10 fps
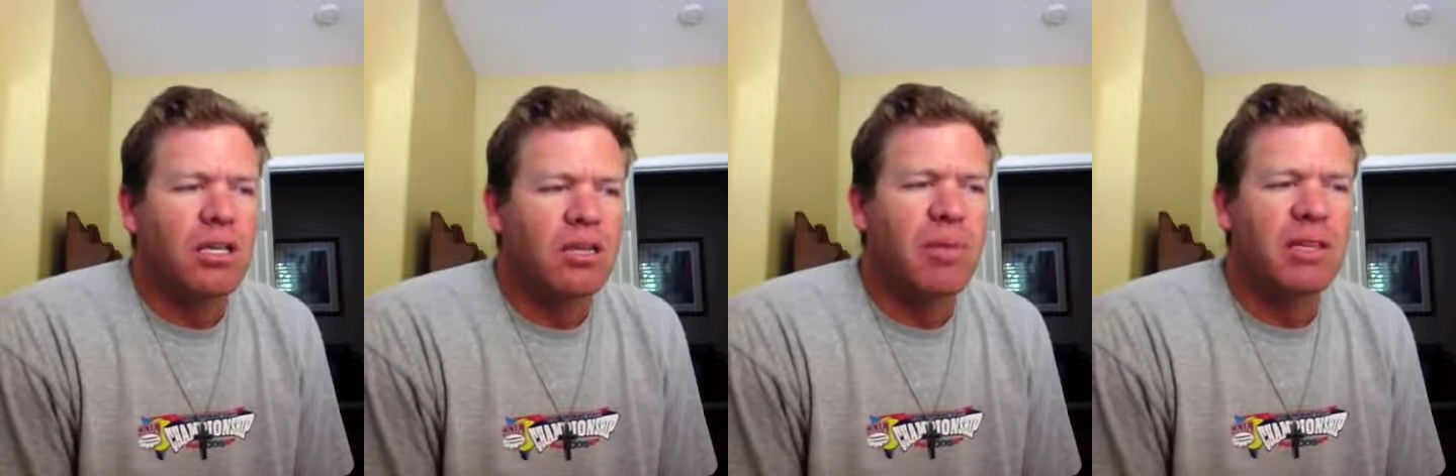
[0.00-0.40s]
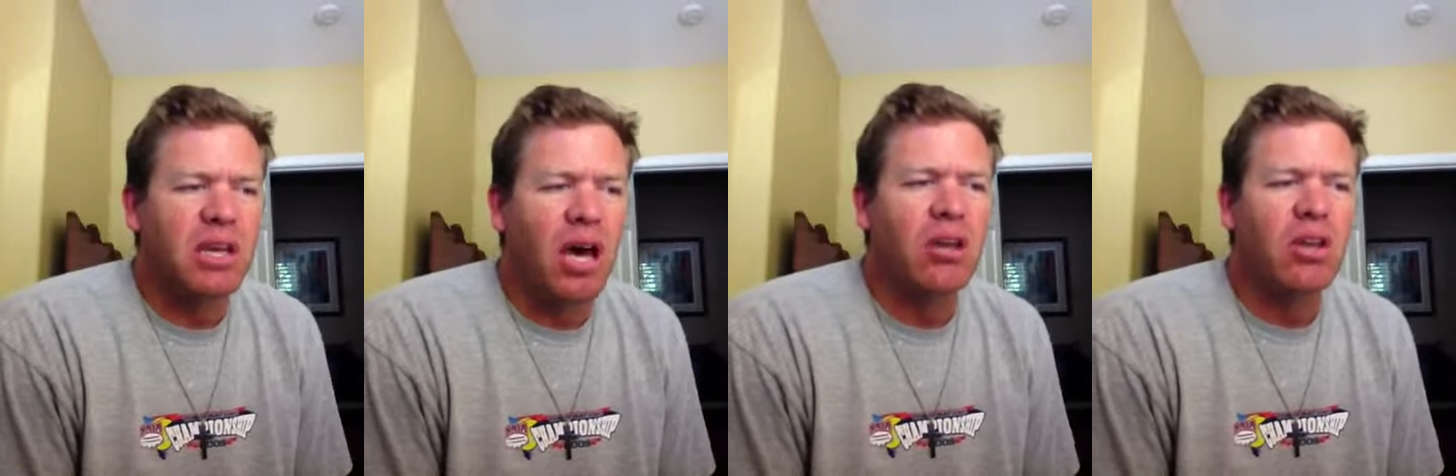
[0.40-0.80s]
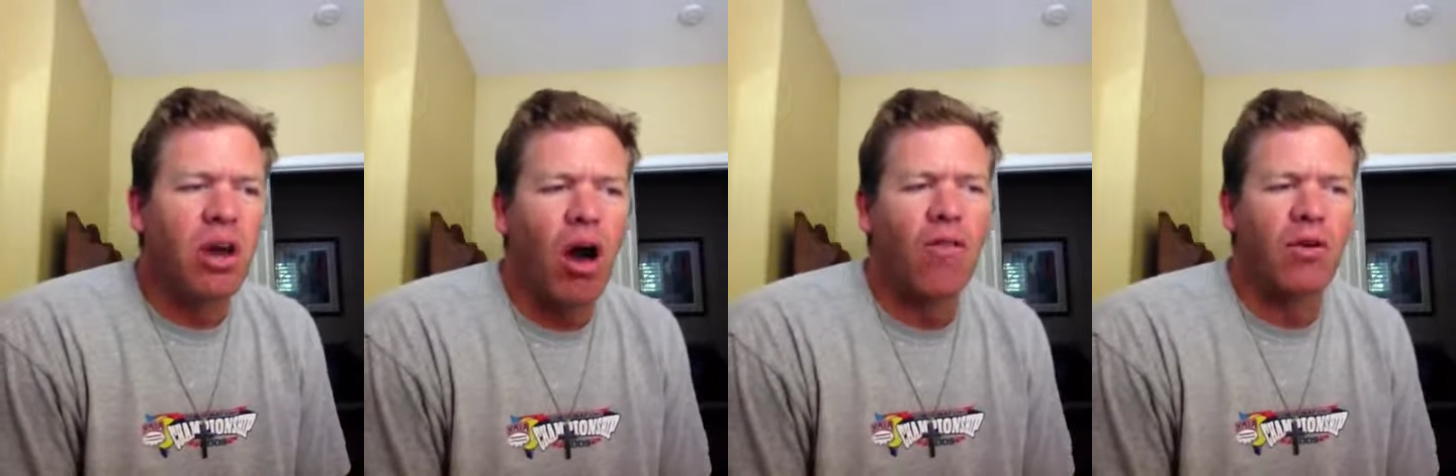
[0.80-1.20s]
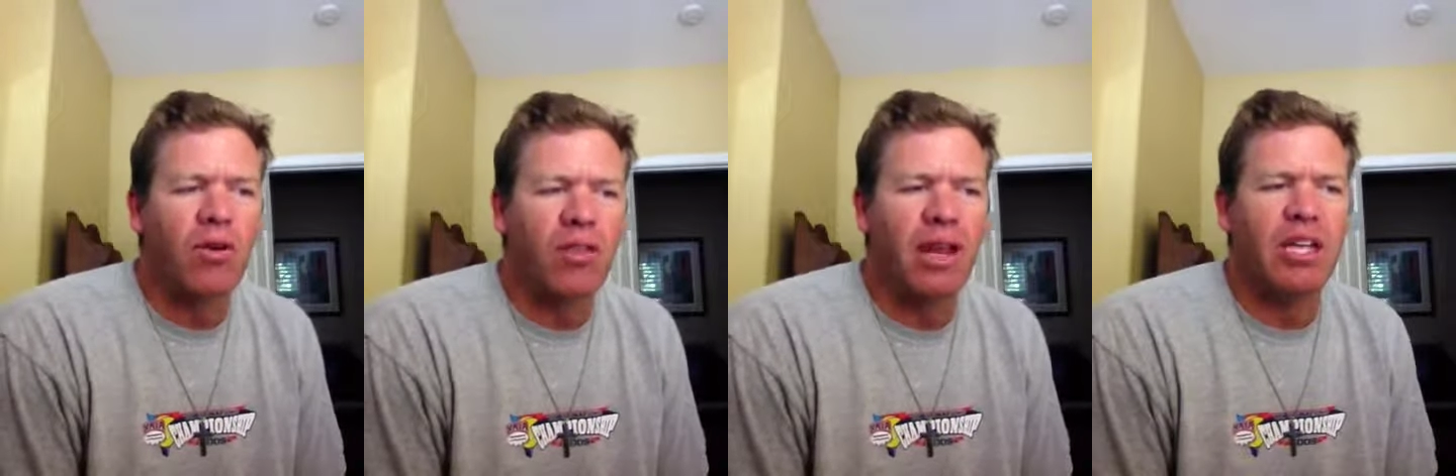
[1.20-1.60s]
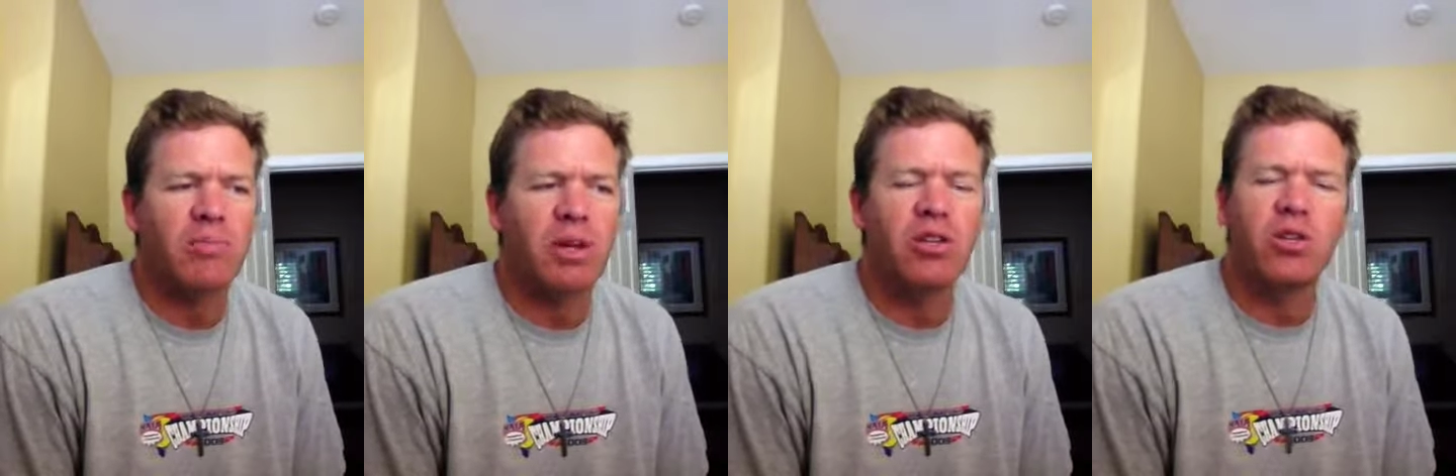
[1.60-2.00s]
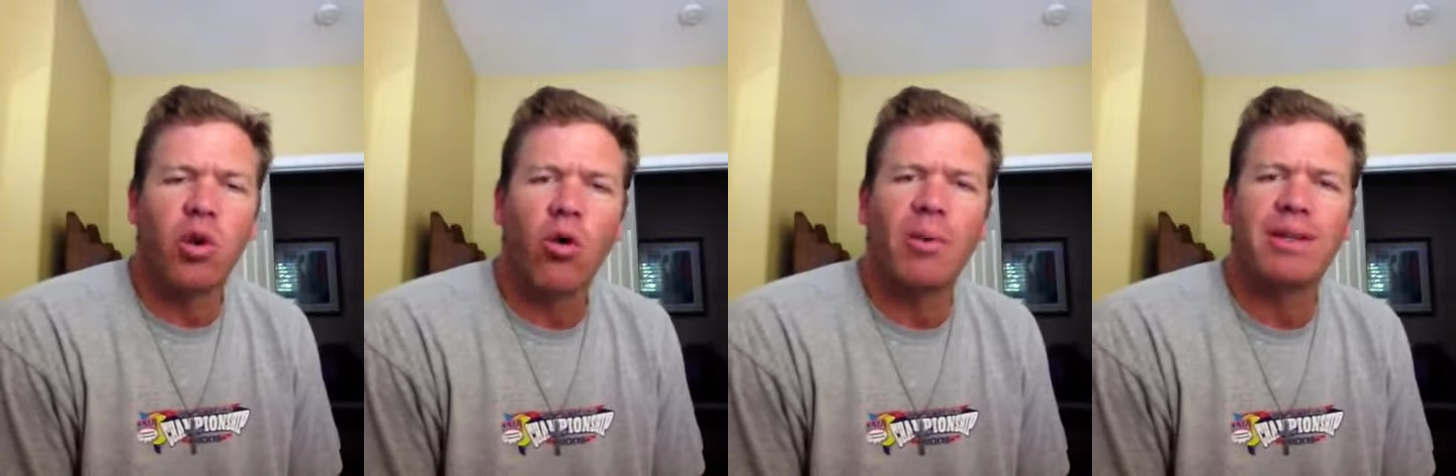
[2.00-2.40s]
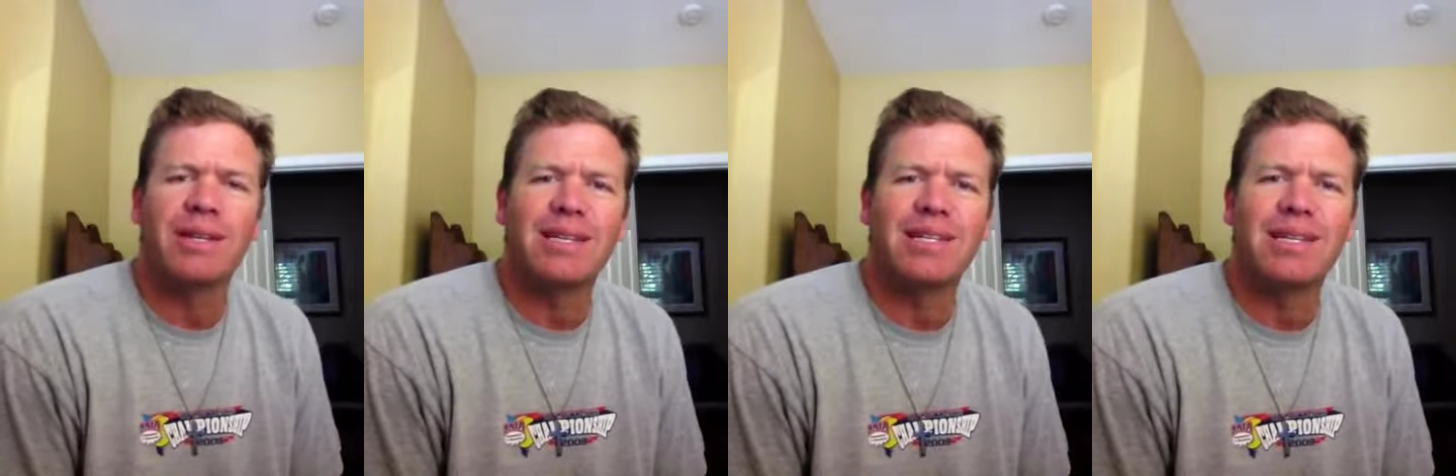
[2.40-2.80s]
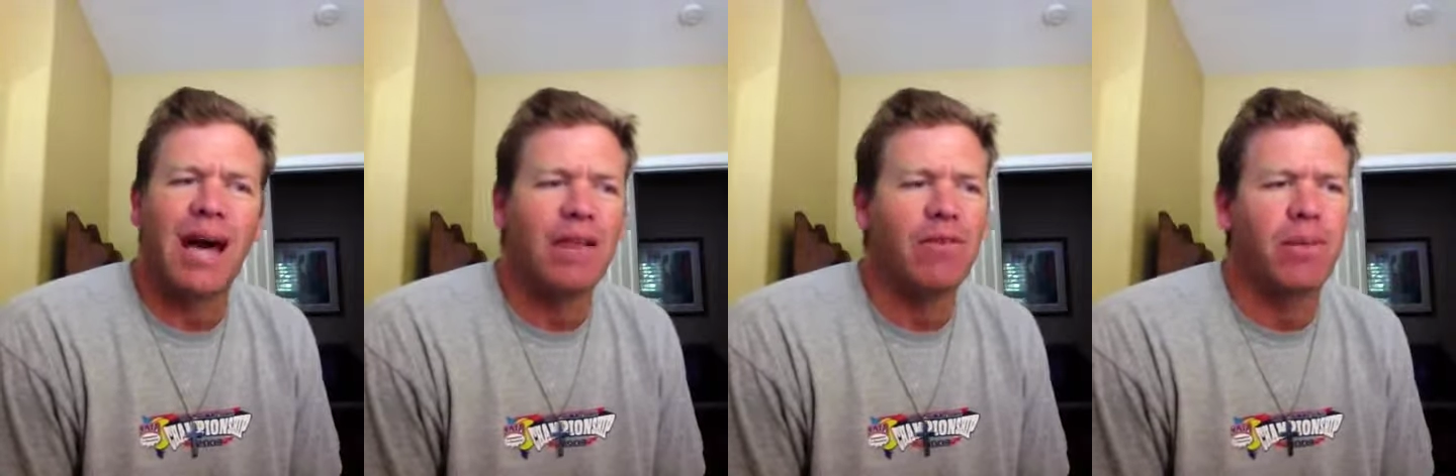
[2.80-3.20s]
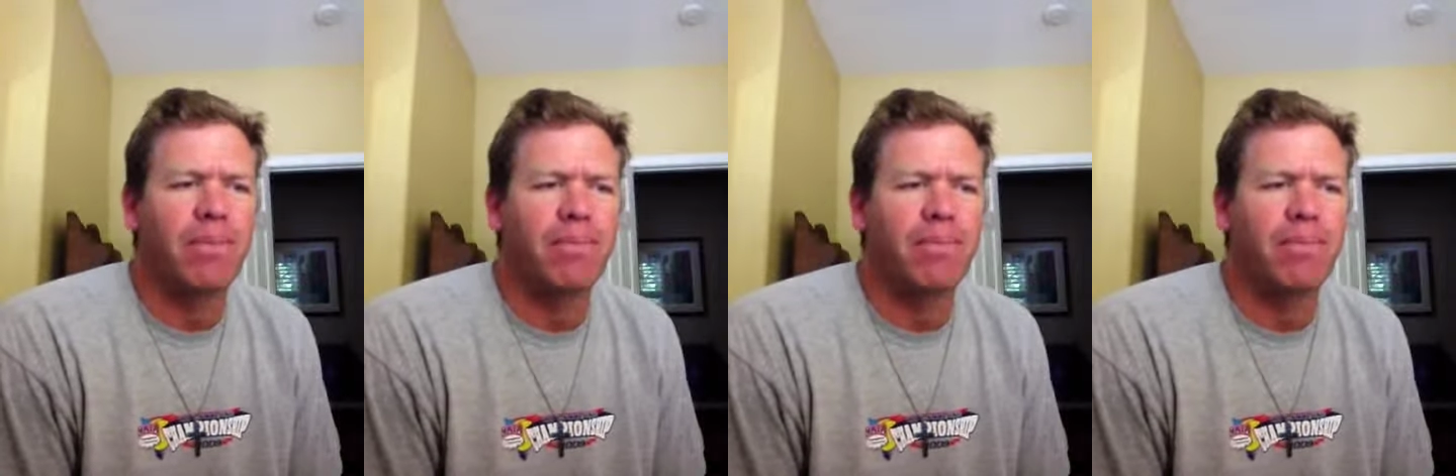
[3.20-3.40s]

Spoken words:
Something is uncovered that has been dormant inside of him.